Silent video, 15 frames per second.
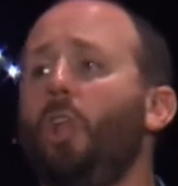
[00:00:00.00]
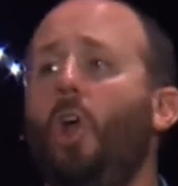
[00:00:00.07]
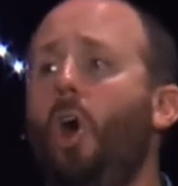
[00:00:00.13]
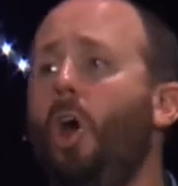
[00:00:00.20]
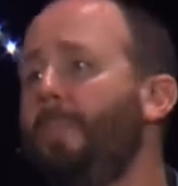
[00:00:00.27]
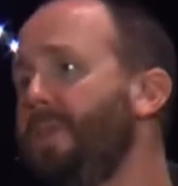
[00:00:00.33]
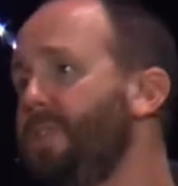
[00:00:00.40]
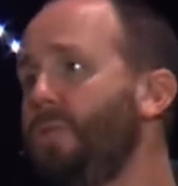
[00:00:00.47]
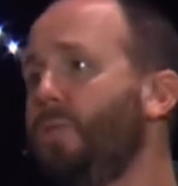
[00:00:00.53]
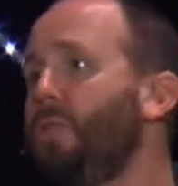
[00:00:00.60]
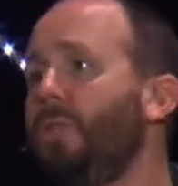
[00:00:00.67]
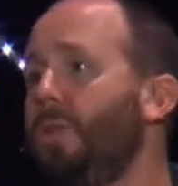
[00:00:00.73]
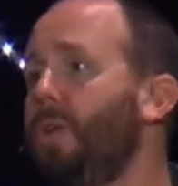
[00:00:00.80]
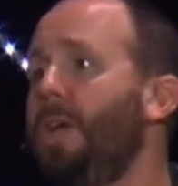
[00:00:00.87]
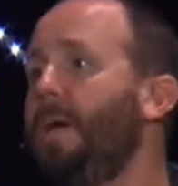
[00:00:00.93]
armies who were
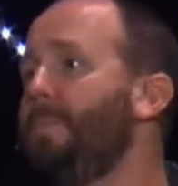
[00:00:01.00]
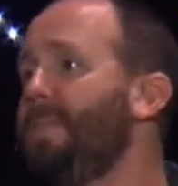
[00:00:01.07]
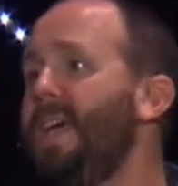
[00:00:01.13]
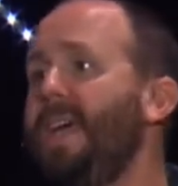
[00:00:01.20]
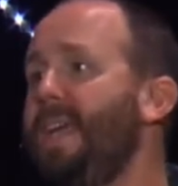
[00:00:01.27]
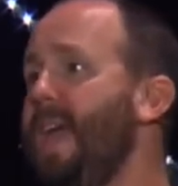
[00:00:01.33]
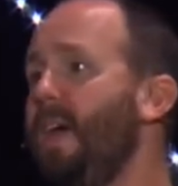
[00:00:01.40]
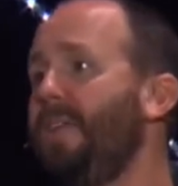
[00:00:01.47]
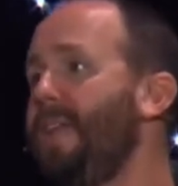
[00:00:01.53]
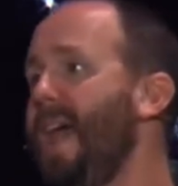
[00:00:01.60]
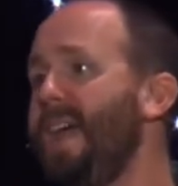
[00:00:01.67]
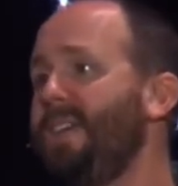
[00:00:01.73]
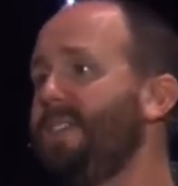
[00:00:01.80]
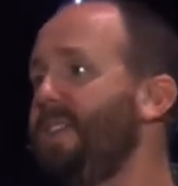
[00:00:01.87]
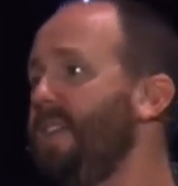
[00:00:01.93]
going to come take out
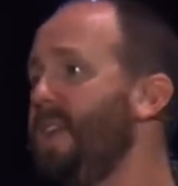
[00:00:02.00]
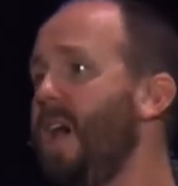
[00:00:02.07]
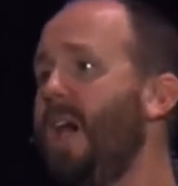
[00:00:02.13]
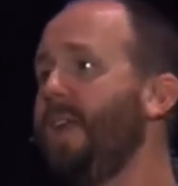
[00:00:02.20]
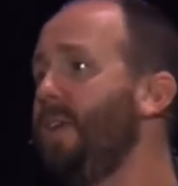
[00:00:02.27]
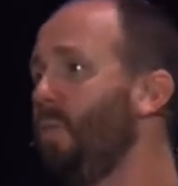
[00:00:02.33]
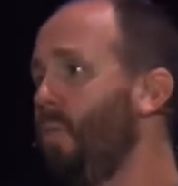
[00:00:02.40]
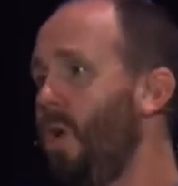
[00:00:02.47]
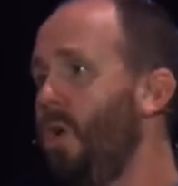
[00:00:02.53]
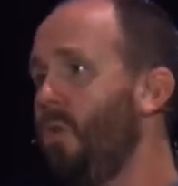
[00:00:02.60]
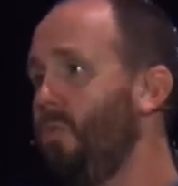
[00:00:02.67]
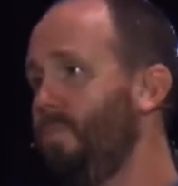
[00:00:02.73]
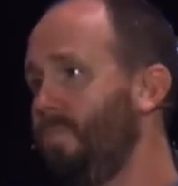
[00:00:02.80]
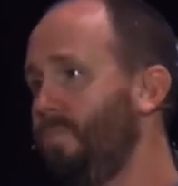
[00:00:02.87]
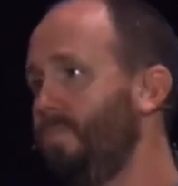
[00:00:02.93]
nasty, naughty
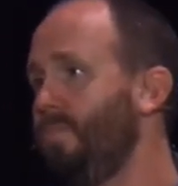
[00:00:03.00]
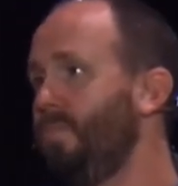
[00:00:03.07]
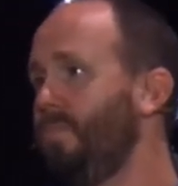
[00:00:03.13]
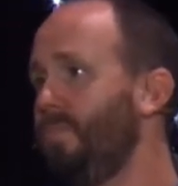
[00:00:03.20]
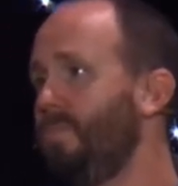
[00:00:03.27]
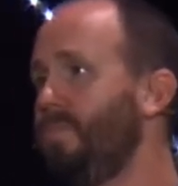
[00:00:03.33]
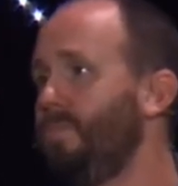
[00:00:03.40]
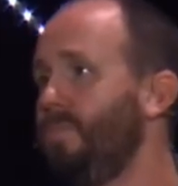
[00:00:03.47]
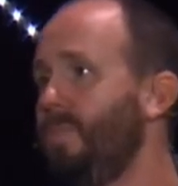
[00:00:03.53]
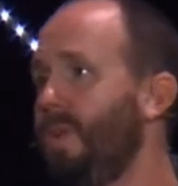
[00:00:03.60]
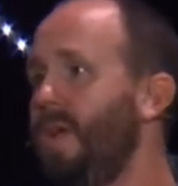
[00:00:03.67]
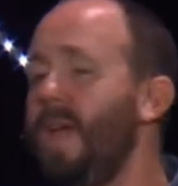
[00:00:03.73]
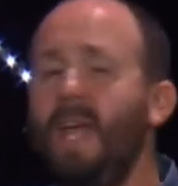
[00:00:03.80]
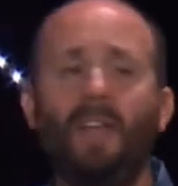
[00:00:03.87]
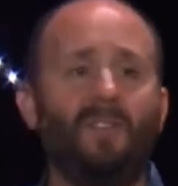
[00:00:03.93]
Rome.
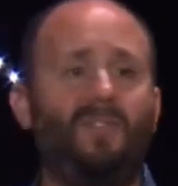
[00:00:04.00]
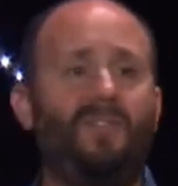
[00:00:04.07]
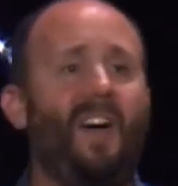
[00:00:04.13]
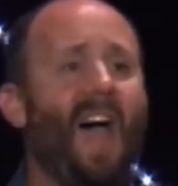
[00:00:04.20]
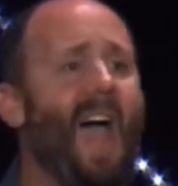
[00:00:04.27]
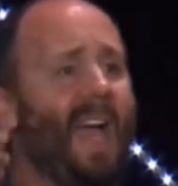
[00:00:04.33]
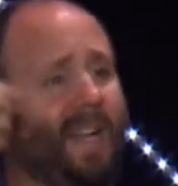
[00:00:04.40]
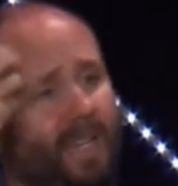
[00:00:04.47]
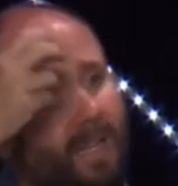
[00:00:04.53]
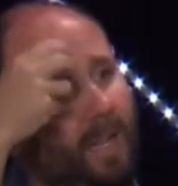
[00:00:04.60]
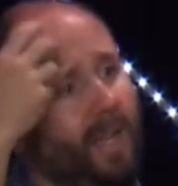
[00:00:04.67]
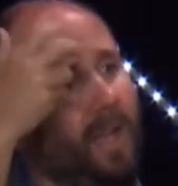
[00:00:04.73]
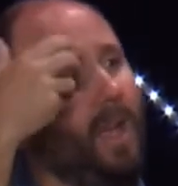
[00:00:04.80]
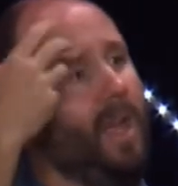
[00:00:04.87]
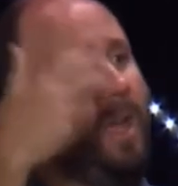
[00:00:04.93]
In fact,
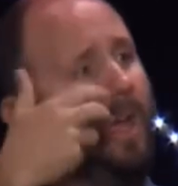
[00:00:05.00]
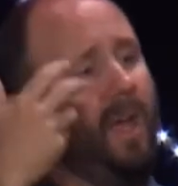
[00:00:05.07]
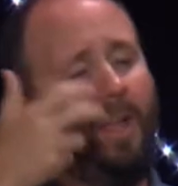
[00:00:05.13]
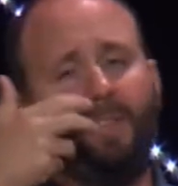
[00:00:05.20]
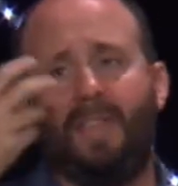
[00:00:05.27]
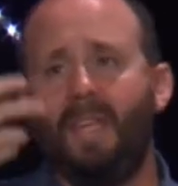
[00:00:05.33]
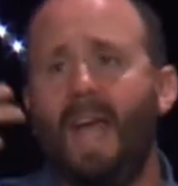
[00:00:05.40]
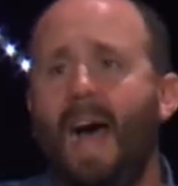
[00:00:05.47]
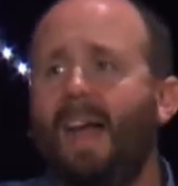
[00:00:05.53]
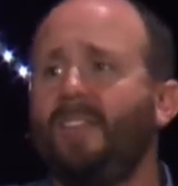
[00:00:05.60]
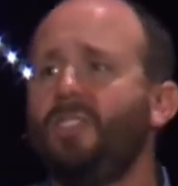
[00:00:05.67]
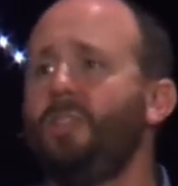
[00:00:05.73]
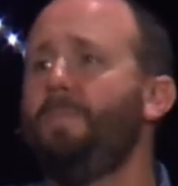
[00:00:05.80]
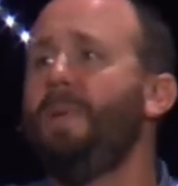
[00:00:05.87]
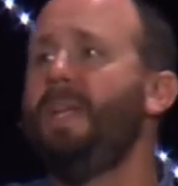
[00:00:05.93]

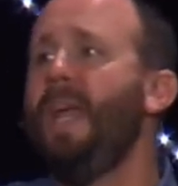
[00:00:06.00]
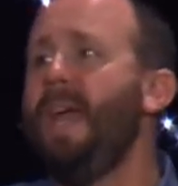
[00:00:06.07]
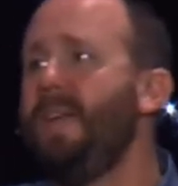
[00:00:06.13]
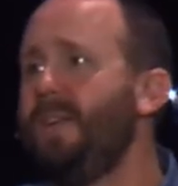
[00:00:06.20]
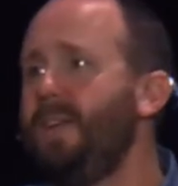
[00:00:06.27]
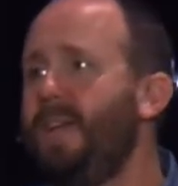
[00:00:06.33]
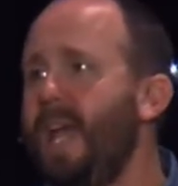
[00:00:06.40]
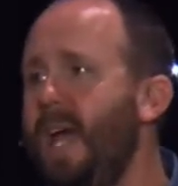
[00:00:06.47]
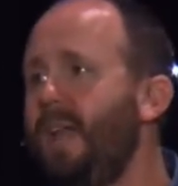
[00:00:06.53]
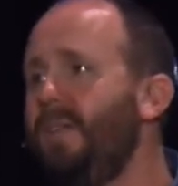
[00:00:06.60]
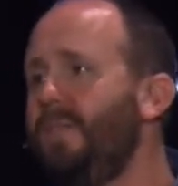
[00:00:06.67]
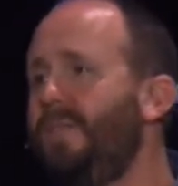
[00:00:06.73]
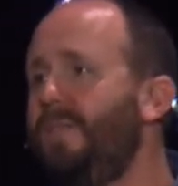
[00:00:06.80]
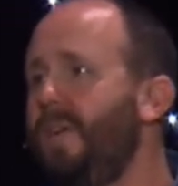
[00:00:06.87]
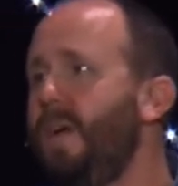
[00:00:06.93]
theology began to kind
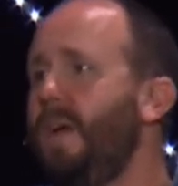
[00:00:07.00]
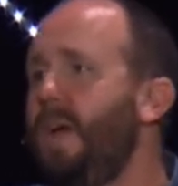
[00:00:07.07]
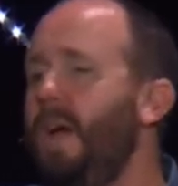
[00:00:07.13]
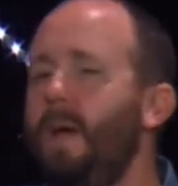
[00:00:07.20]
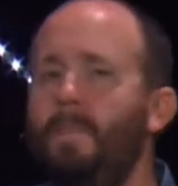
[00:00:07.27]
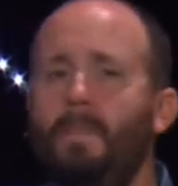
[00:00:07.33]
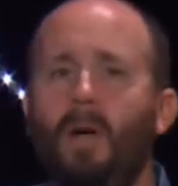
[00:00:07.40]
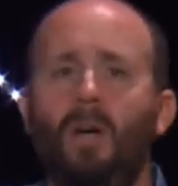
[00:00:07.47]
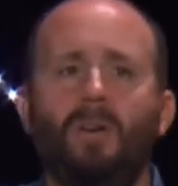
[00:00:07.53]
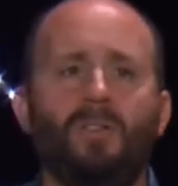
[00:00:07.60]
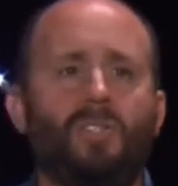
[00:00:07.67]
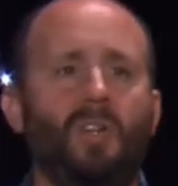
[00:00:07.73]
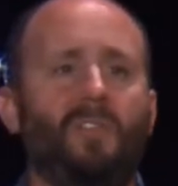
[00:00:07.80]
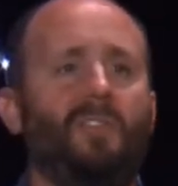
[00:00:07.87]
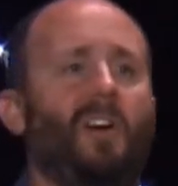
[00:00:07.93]
of
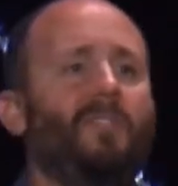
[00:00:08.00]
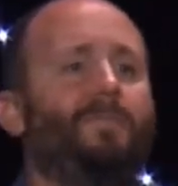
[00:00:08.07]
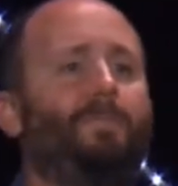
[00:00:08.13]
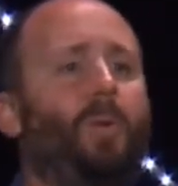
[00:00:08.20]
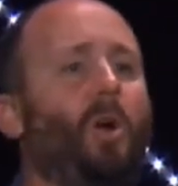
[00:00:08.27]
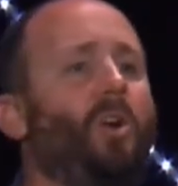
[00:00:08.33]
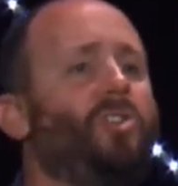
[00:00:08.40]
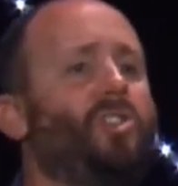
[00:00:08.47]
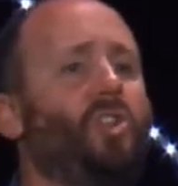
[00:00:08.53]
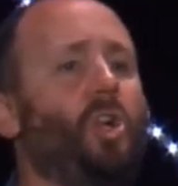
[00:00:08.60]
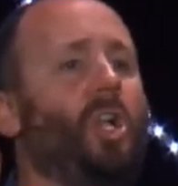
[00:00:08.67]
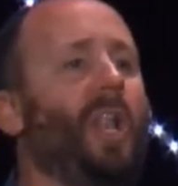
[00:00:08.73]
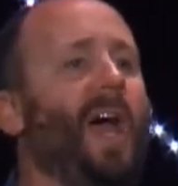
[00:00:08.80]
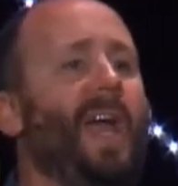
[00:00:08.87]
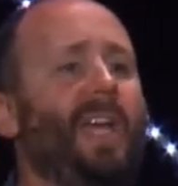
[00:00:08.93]
immerse of
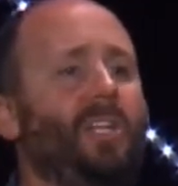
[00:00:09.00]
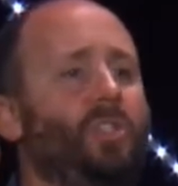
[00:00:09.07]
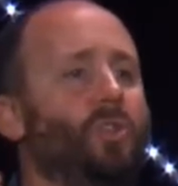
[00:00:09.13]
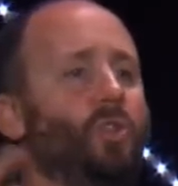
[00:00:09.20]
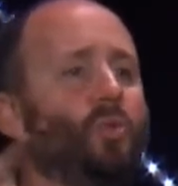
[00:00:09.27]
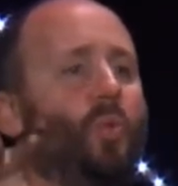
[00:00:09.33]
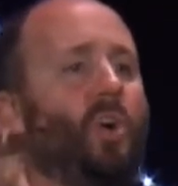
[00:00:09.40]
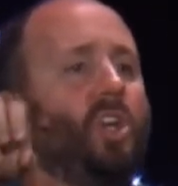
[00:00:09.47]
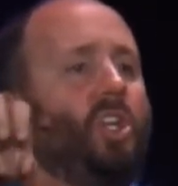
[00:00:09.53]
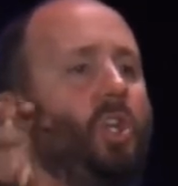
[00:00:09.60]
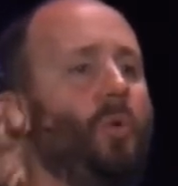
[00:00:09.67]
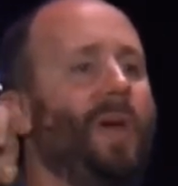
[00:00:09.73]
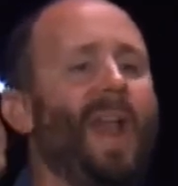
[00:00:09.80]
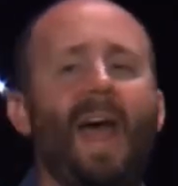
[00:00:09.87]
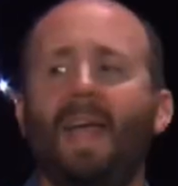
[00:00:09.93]
personal angels, where
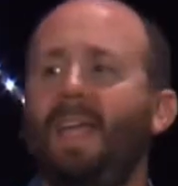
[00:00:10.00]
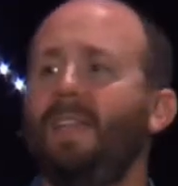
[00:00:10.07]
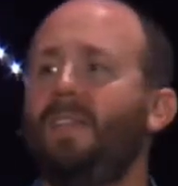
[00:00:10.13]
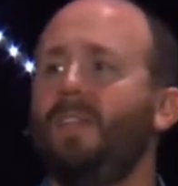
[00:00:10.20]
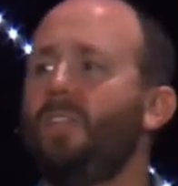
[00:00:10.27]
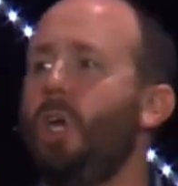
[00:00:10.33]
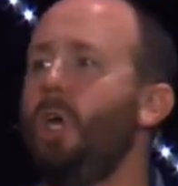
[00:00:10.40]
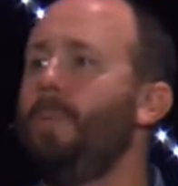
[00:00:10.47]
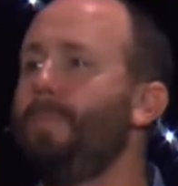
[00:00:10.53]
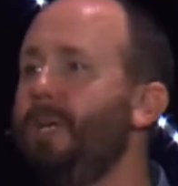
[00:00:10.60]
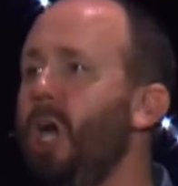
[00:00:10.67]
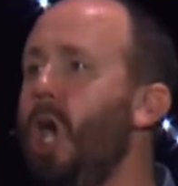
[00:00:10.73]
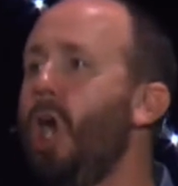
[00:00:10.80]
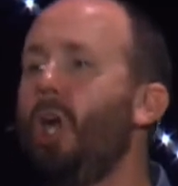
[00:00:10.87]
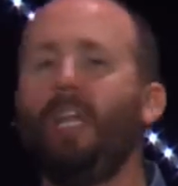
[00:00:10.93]
you and I get the term
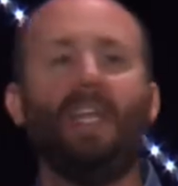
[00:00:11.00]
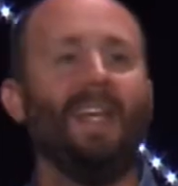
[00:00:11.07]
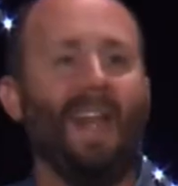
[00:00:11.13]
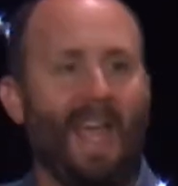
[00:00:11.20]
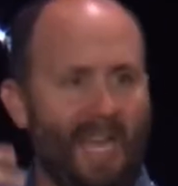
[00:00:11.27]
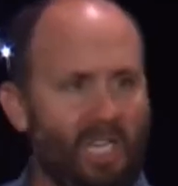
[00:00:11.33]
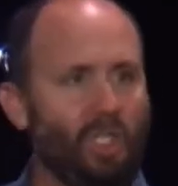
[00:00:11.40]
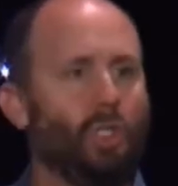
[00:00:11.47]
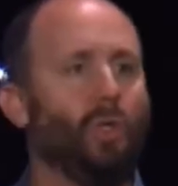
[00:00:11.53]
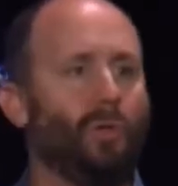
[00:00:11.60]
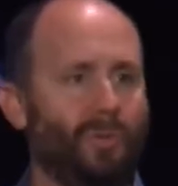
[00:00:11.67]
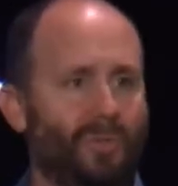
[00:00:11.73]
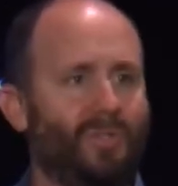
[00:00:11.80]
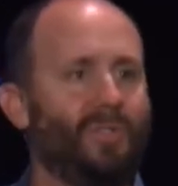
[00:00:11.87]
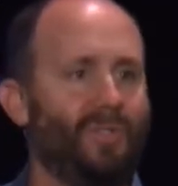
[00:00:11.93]
guardian
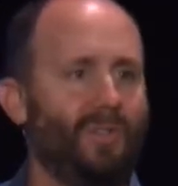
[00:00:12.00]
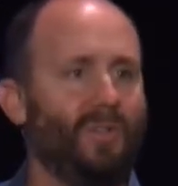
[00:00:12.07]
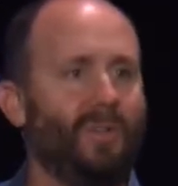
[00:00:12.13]
angels.